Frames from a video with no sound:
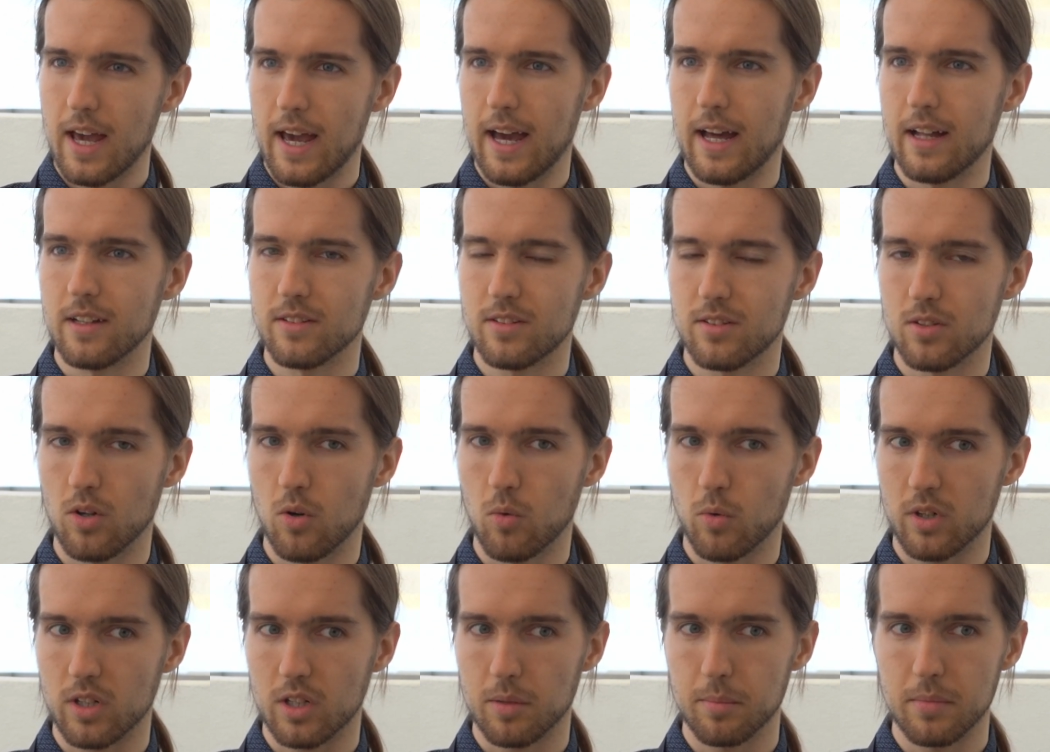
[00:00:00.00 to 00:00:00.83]
And so
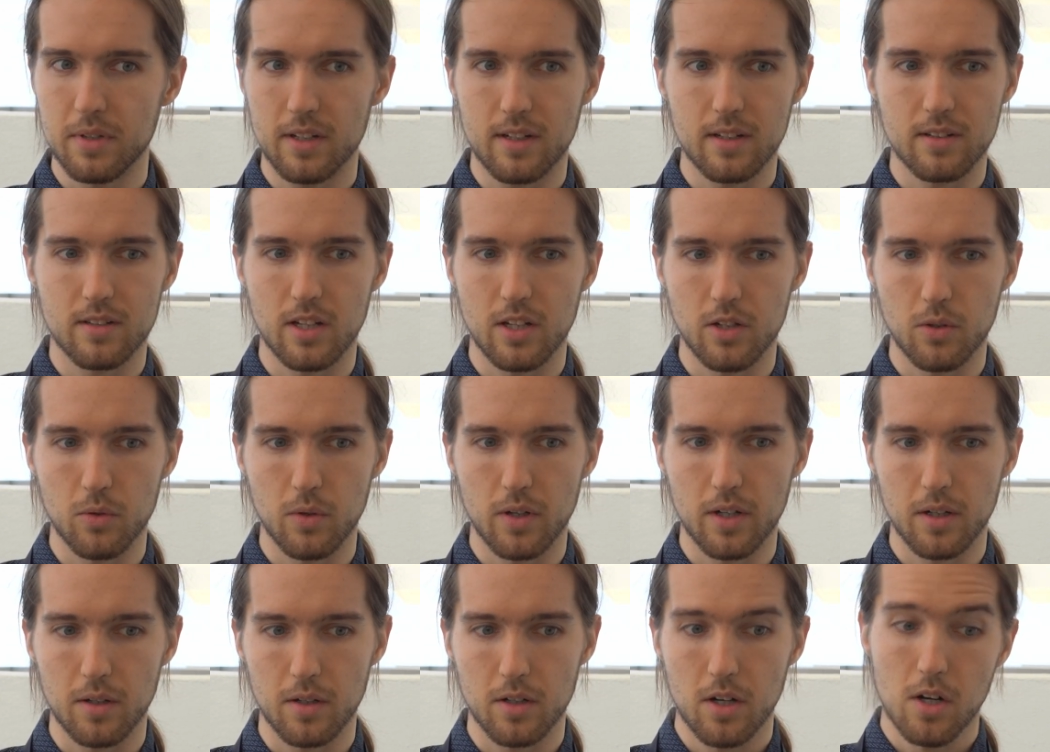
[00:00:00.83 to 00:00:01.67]
we're going to be
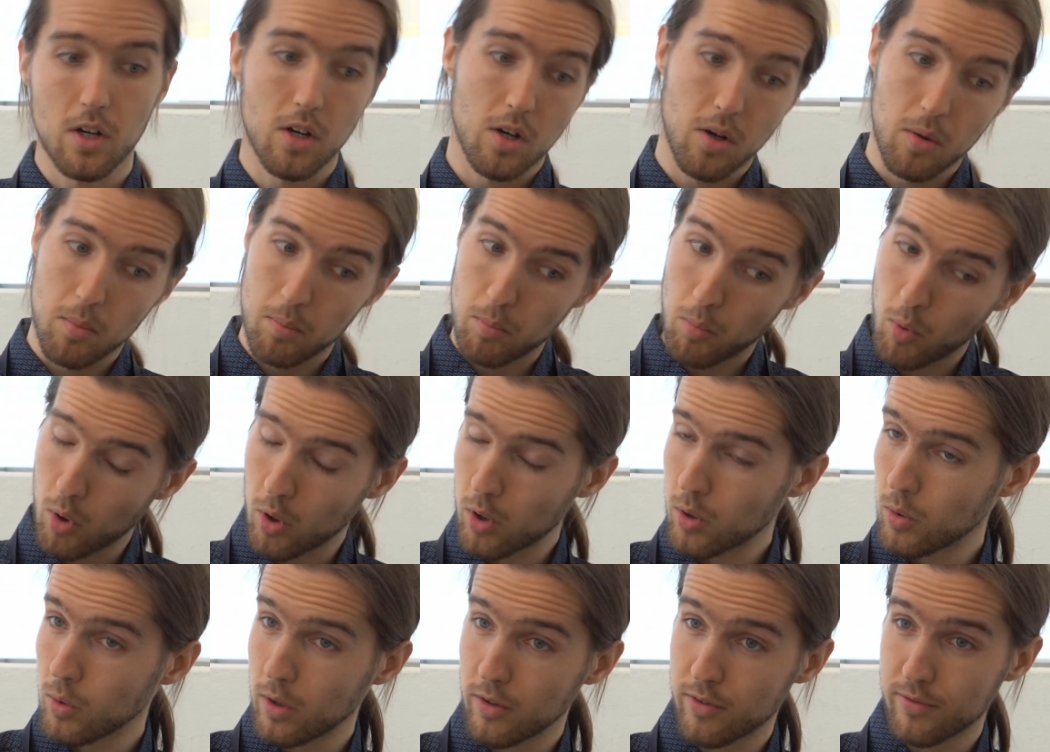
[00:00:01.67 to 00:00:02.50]
continuing
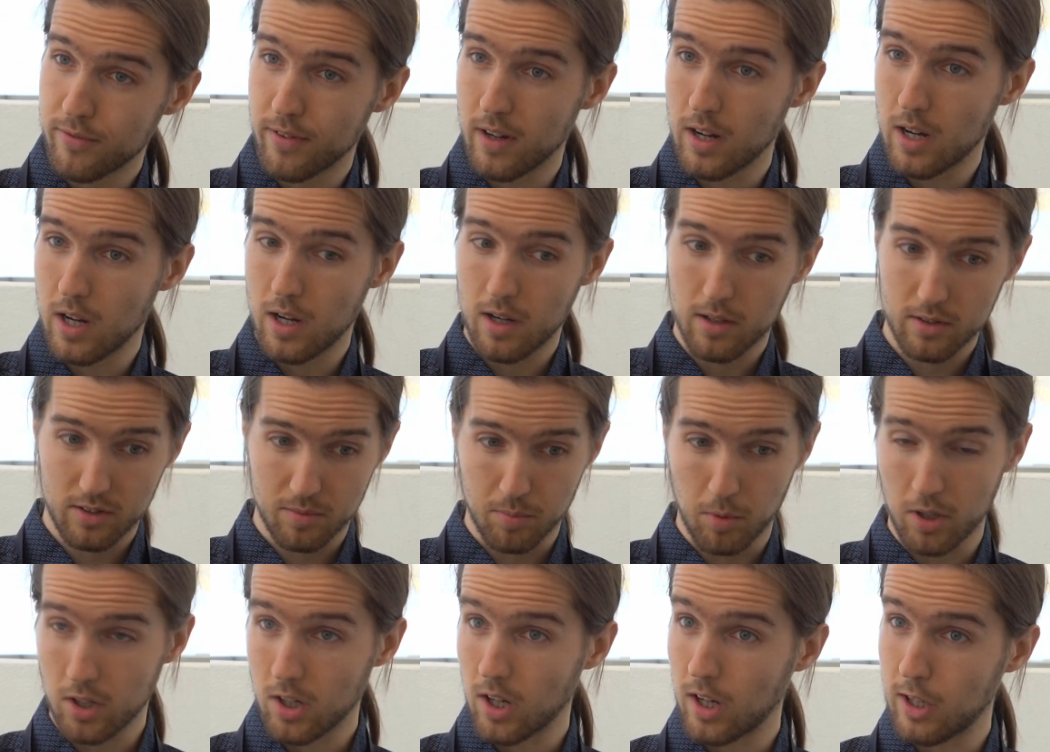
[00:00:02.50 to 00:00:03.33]
more with
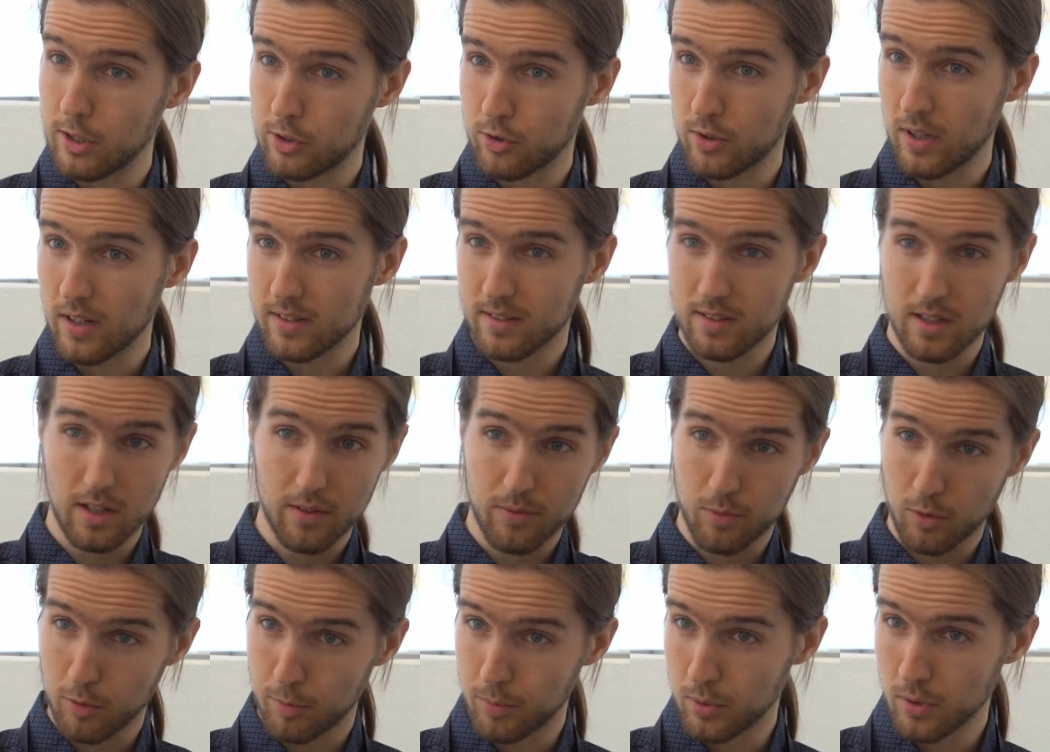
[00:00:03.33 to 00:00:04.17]
smart contract
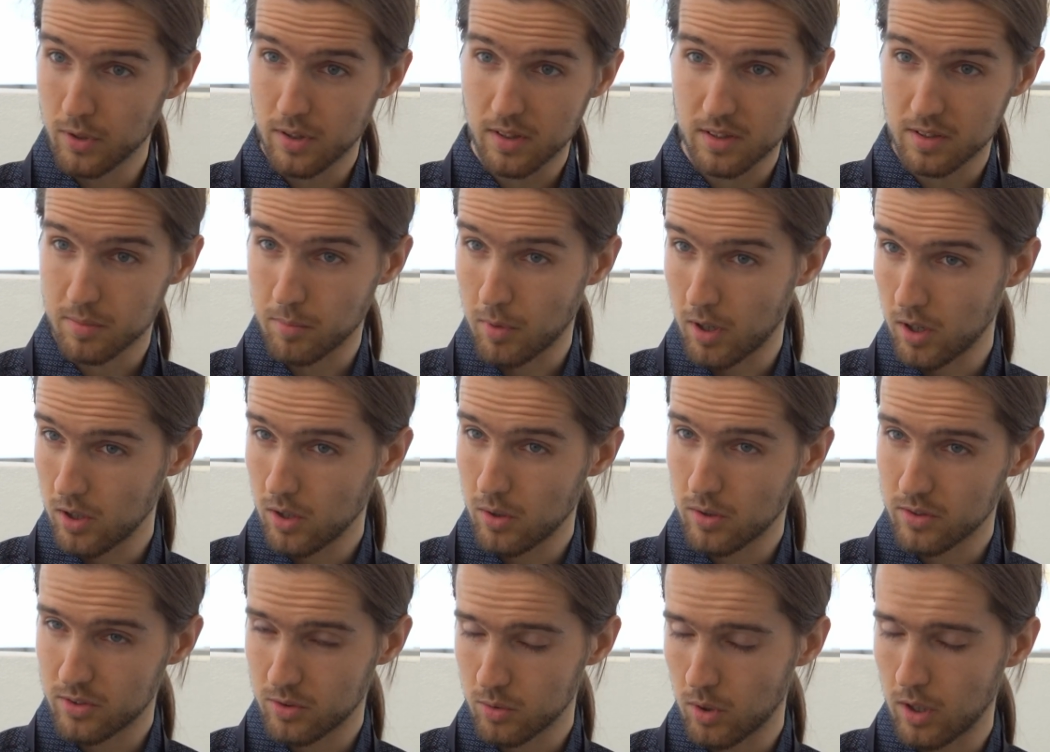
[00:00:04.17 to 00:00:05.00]
stuff with Plutus,
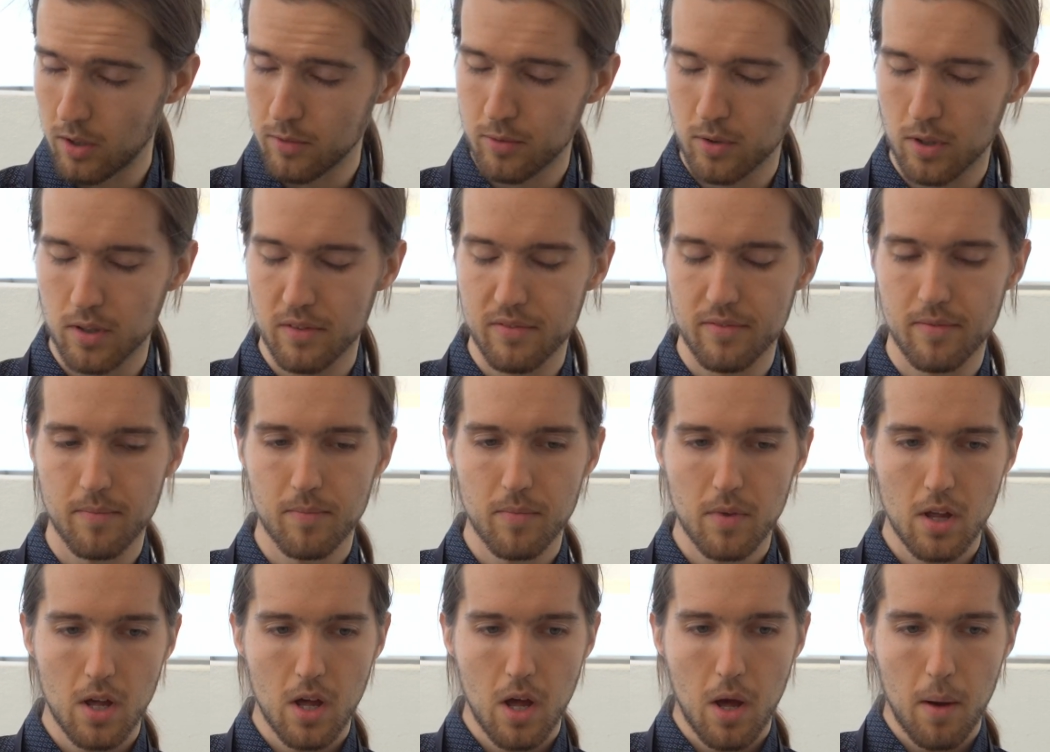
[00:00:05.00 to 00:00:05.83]
Marlowe, and so on forth,
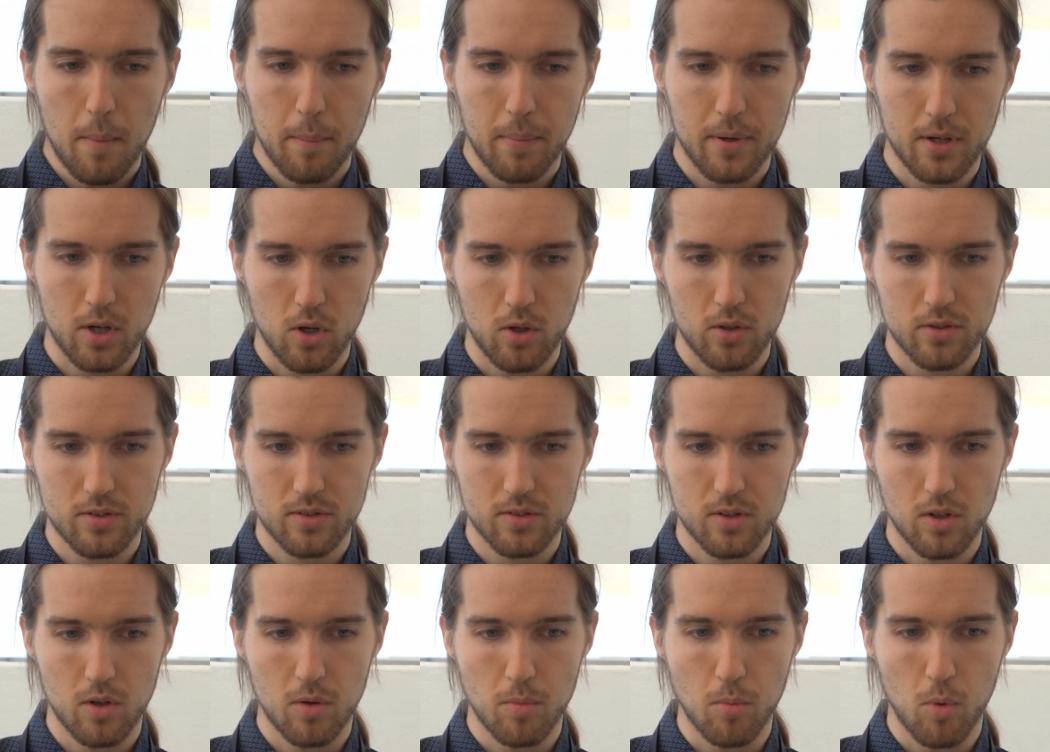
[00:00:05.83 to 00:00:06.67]
but
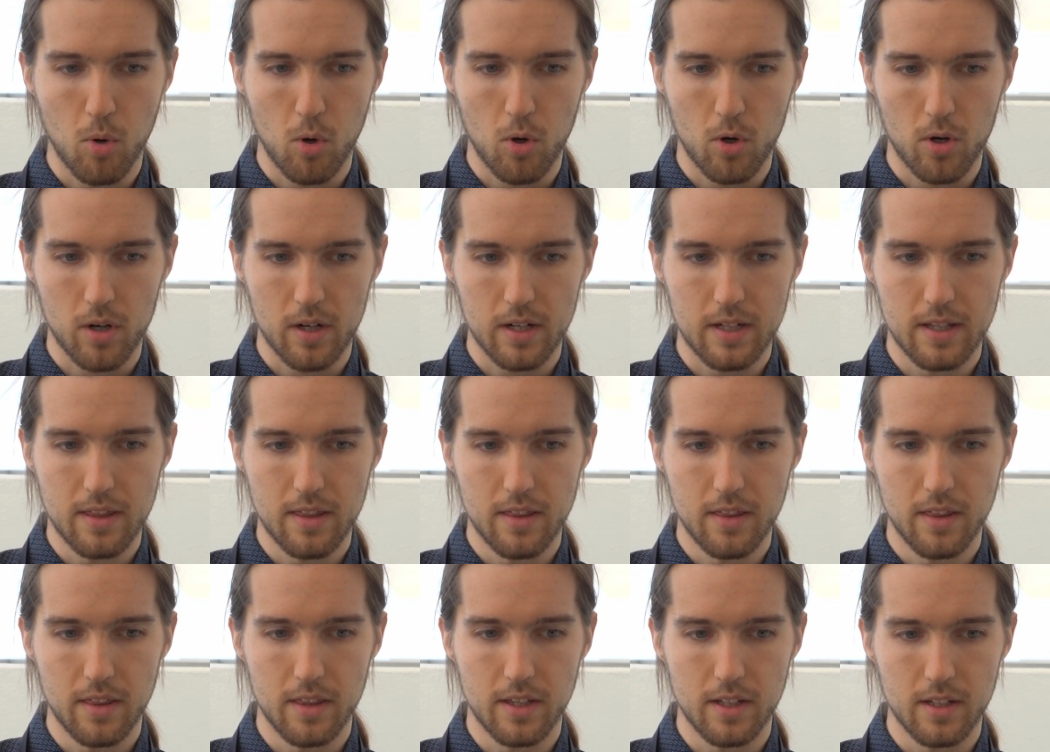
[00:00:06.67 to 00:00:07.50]
also more in
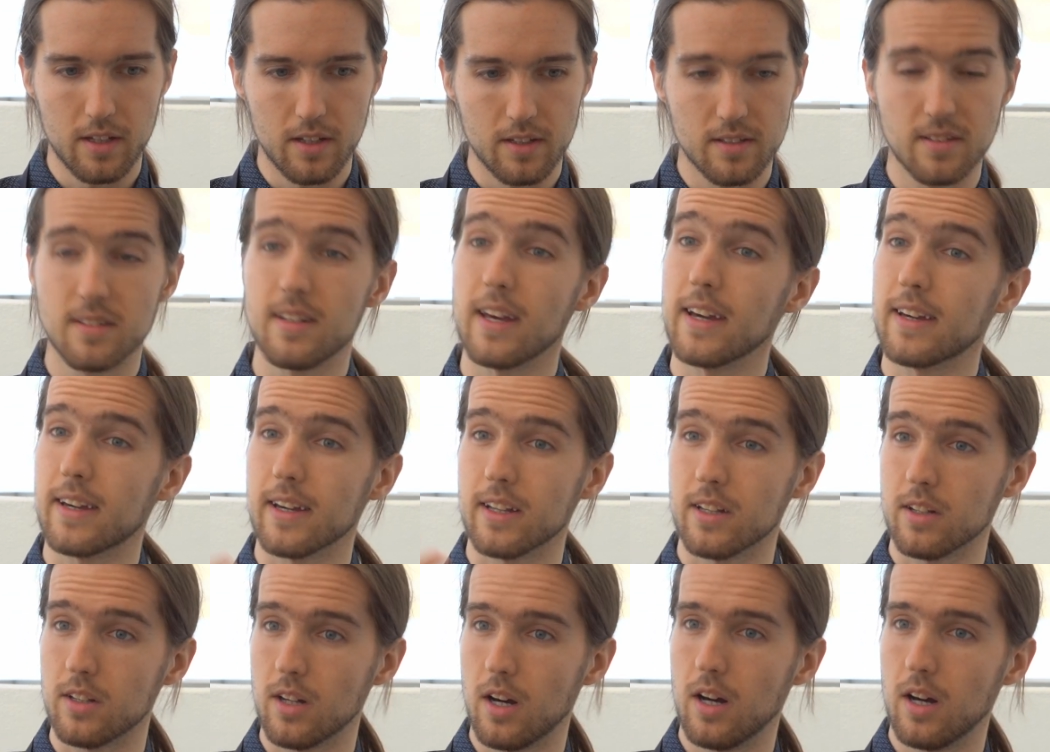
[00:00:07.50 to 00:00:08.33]
the staking